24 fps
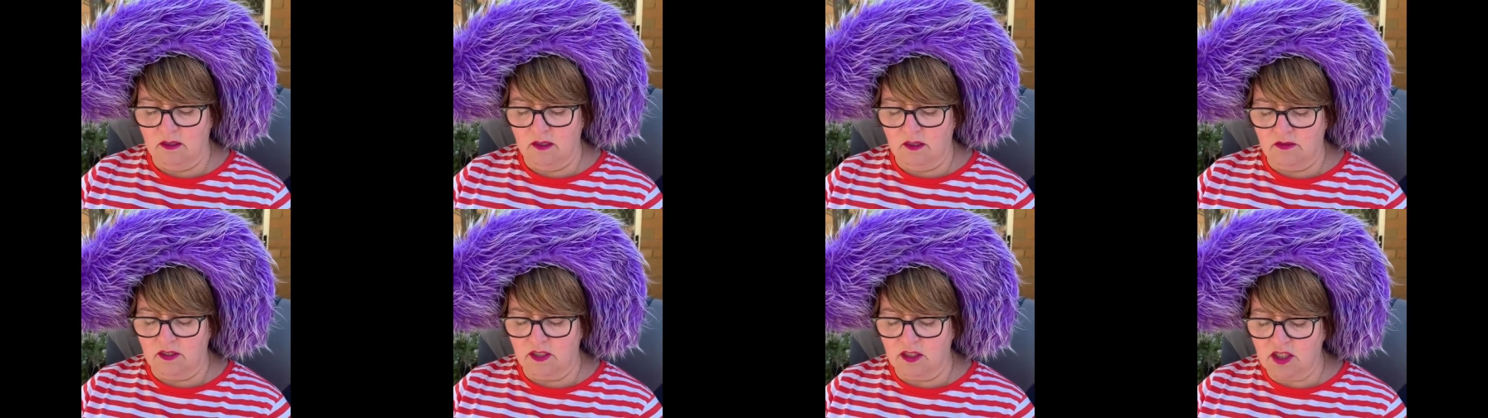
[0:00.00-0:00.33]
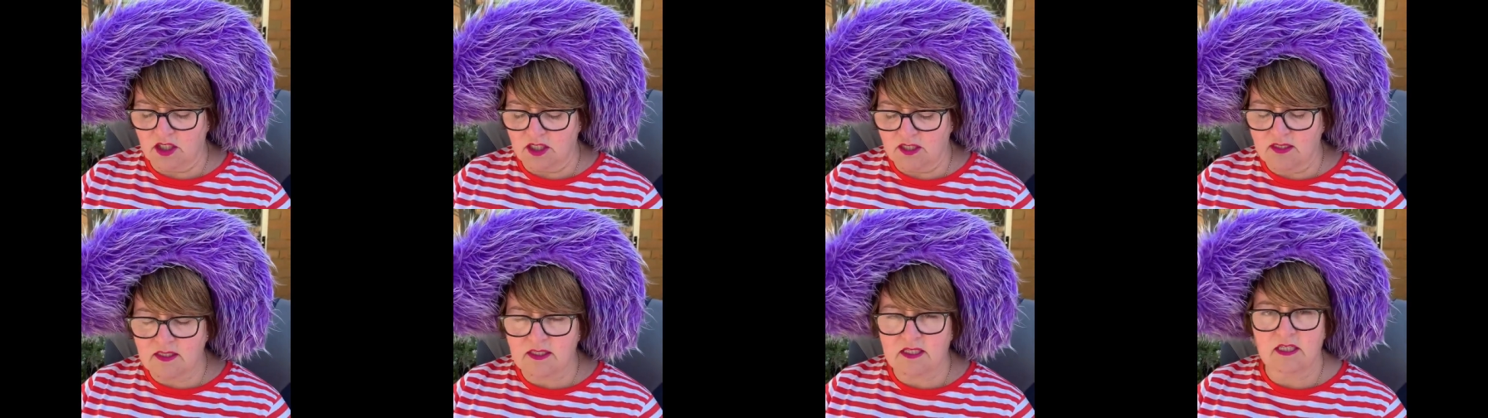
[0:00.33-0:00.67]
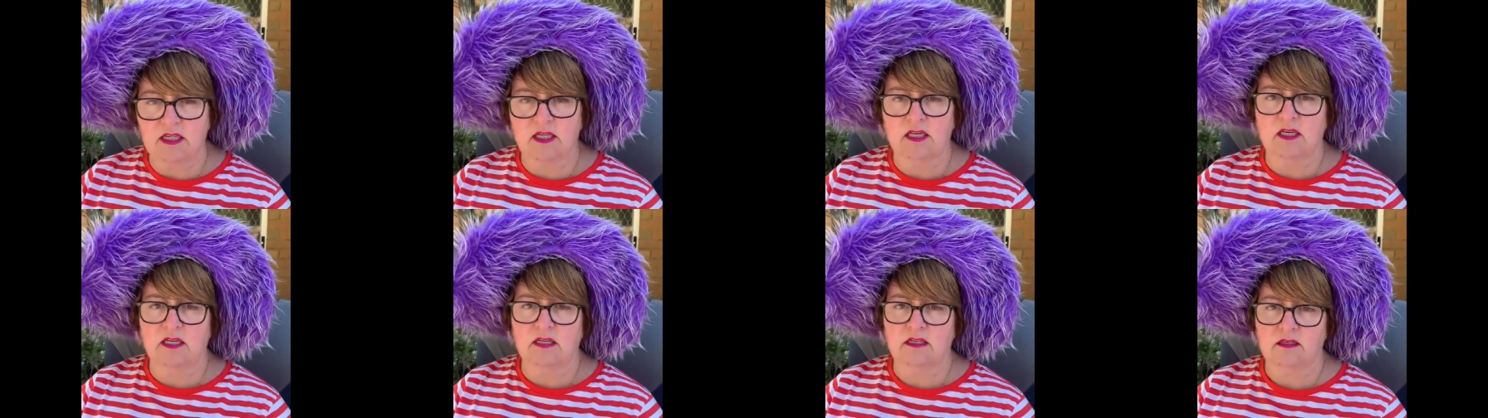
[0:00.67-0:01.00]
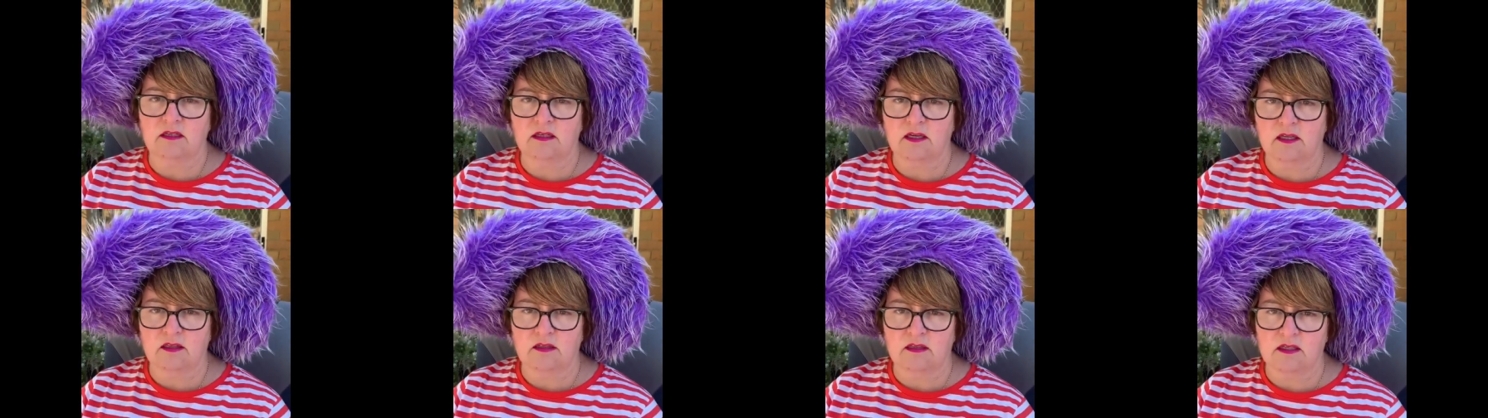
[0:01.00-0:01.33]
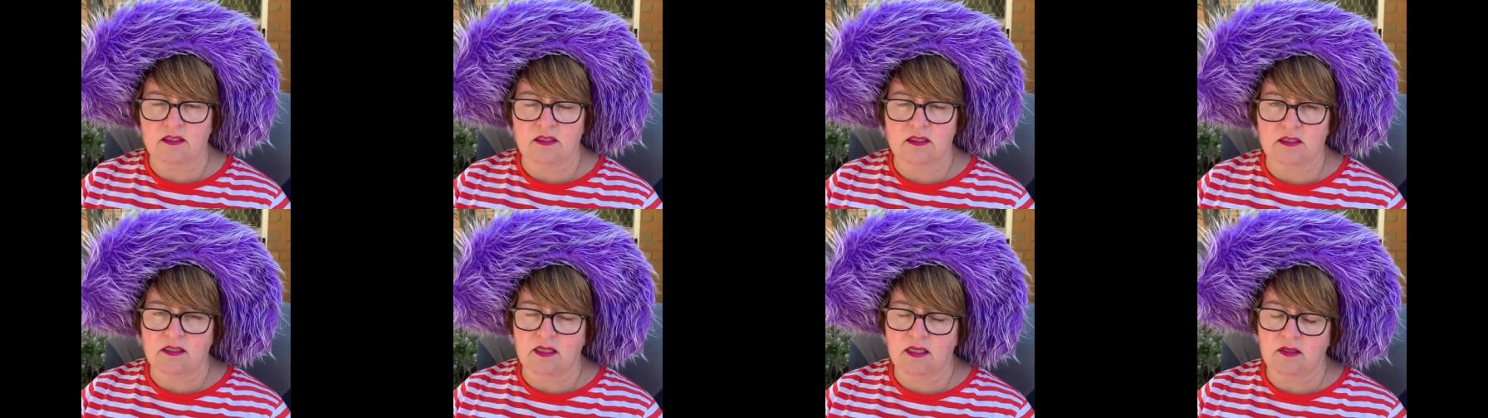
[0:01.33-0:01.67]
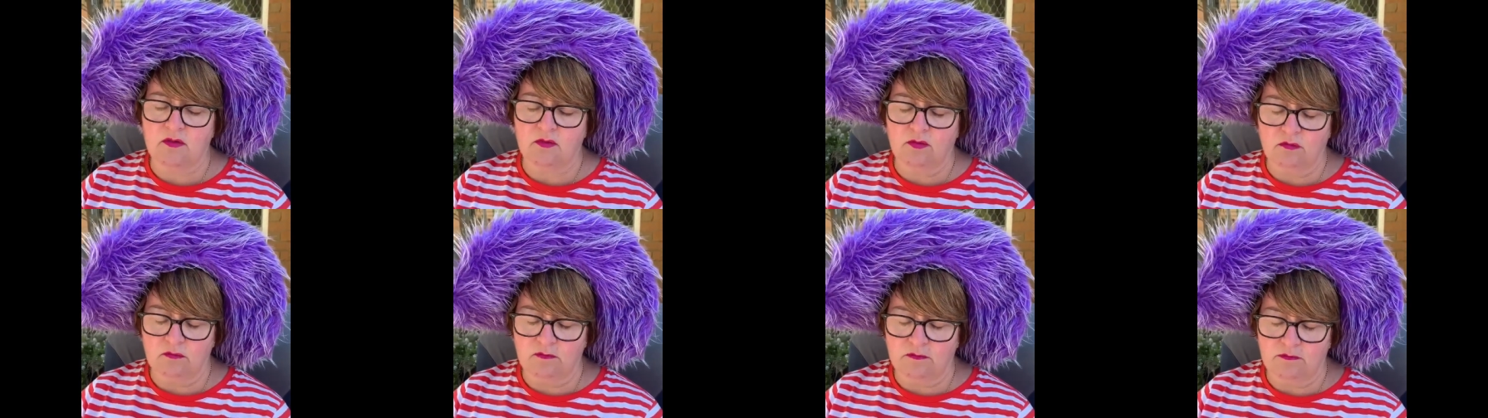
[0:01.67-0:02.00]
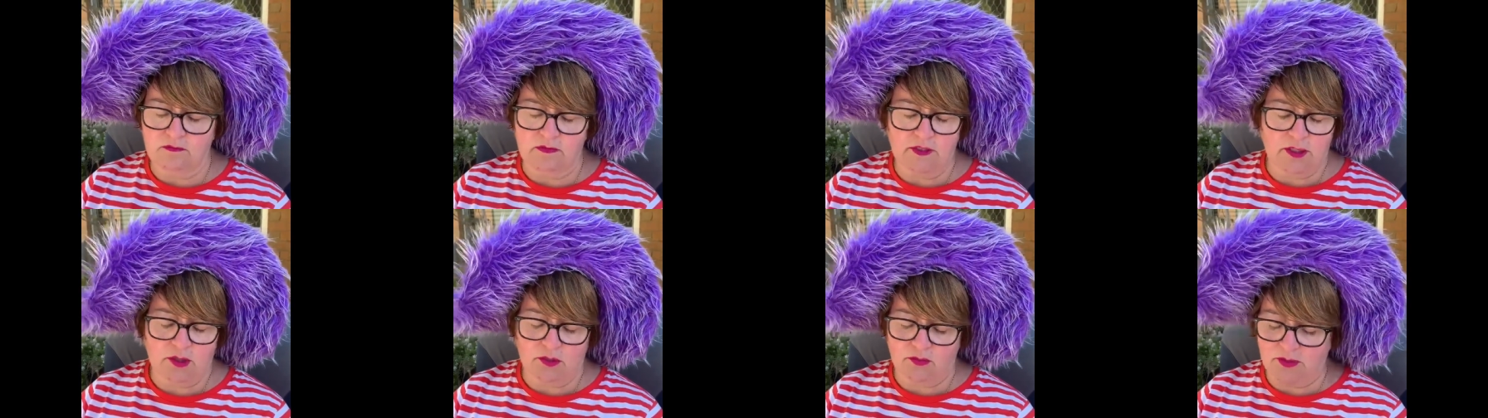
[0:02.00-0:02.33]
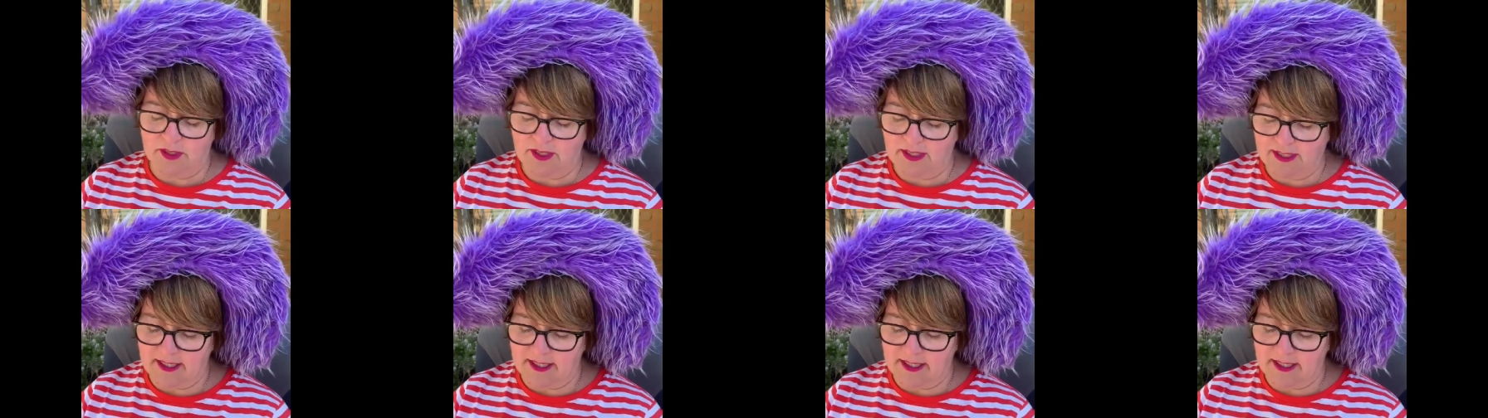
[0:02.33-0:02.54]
Then she stared at the single flickering